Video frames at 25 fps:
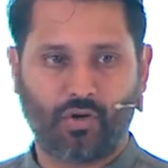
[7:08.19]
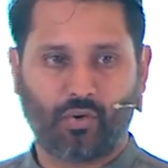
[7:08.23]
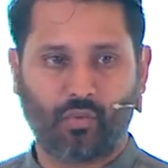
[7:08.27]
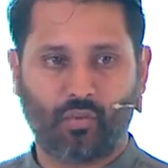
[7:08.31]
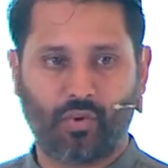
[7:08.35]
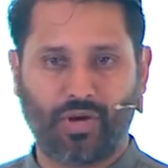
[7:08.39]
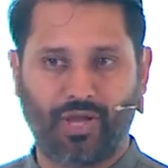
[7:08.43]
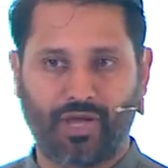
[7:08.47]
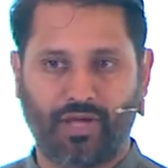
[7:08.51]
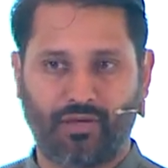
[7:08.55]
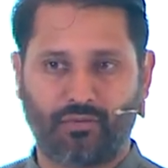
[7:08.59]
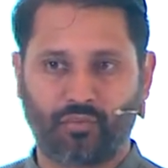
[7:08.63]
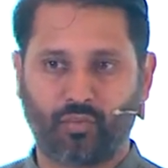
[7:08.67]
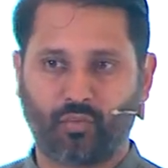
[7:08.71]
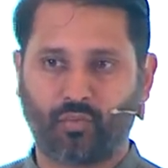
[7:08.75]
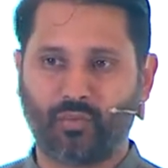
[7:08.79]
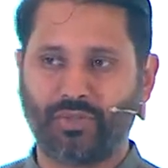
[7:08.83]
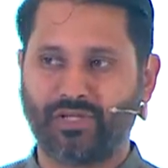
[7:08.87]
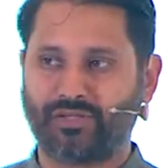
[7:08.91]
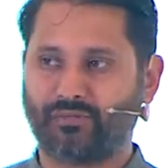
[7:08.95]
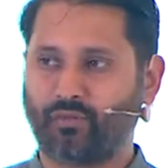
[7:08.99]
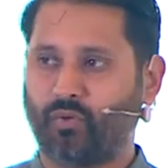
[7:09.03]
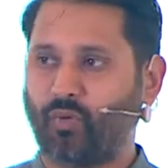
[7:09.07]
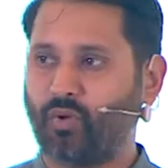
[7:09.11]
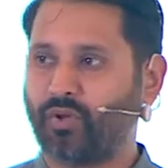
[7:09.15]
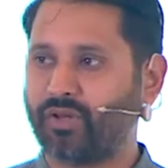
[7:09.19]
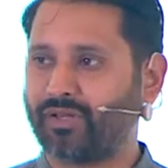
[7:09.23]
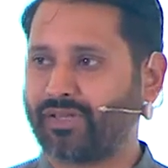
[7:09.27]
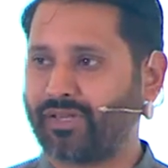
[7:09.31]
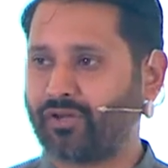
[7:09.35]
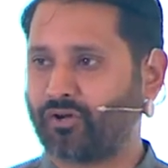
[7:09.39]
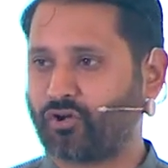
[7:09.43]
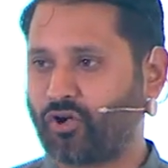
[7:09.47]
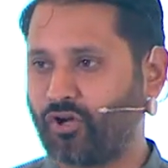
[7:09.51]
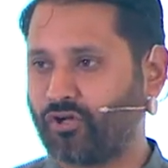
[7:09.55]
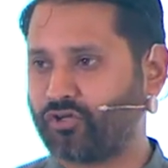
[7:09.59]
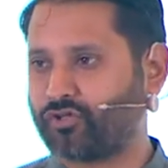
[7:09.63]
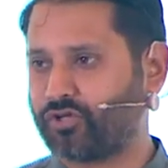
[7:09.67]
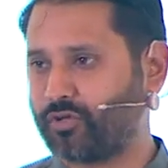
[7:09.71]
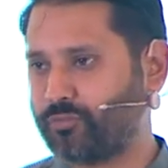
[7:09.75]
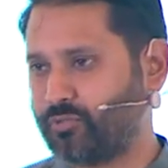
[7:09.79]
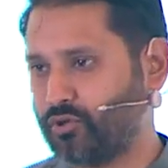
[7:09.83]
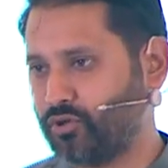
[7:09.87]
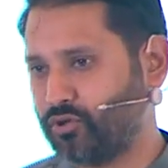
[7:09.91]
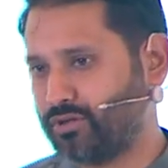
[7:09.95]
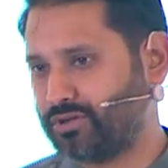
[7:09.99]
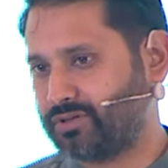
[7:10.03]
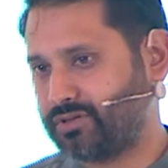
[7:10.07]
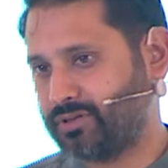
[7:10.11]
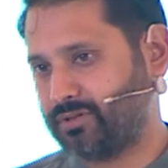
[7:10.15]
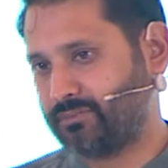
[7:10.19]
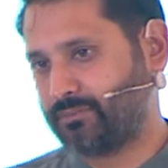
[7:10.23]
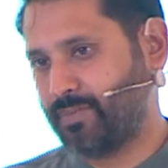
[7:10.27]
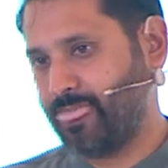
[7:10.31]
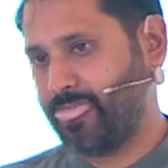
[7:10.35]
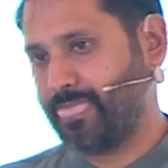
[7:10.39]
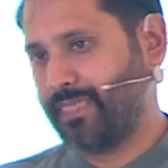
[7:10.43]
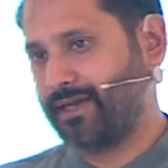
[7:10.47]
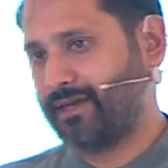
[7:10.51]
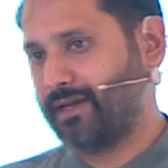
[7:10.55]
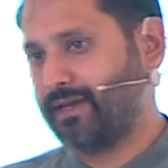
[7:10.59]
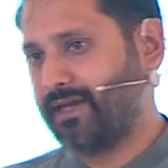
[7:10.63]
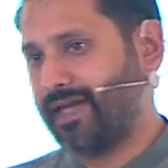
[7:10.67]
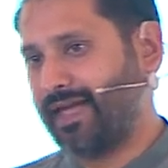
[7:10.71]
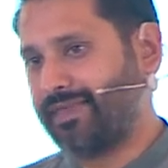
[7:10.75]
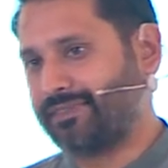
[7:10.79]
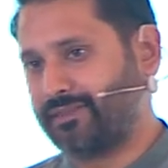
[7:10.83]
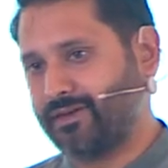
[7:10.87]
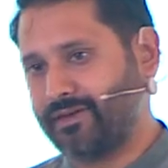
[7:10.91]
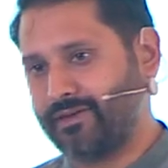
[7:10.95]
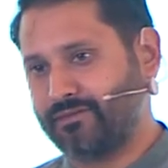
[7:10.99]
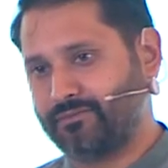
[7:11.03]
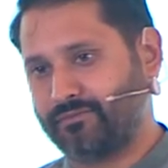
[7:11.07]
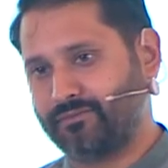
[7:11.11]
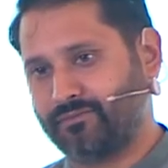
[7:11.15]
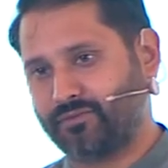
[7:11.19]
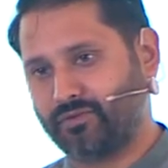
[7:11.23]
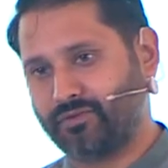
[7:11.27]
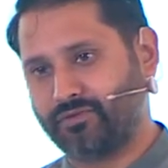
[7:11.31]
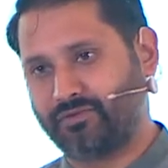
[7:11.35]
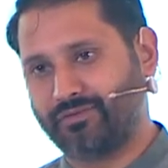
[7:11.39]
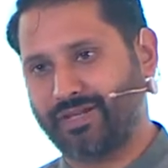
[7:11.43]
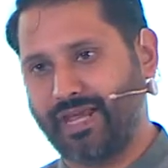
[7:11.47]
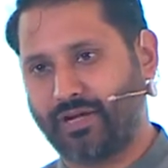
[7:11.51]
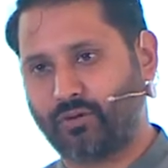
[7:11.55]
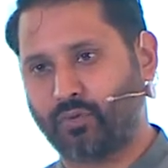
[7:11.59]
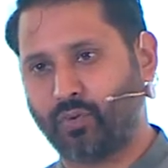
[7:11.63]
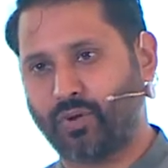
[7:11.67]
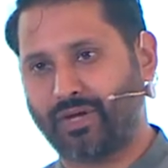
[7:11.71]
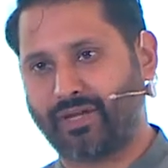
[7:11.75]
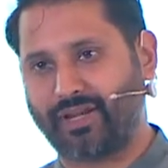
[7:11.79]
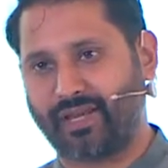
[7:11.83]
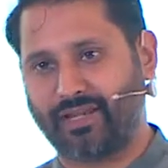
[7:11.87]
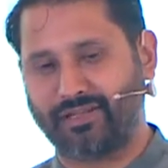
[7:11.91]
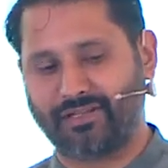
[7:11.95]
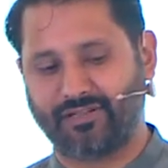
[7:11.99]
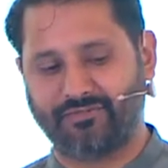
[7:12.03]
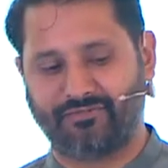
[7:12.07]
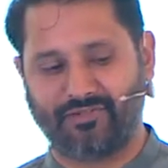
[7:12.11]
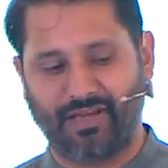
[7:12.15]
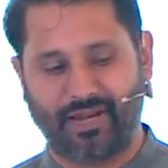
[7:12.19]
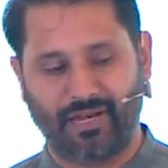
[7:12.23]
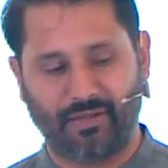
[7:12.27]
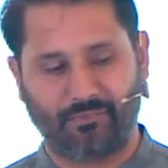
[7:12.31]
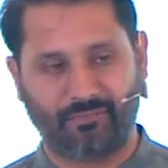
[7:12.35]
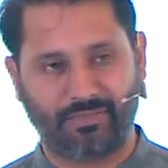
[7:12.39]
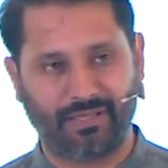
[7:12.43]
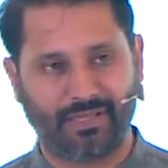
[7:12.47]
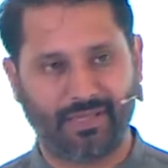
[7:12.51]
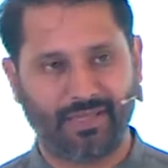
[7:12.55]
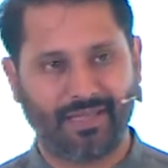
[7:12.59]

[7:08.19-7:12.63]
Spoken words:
where we all can contribute and the network can develop?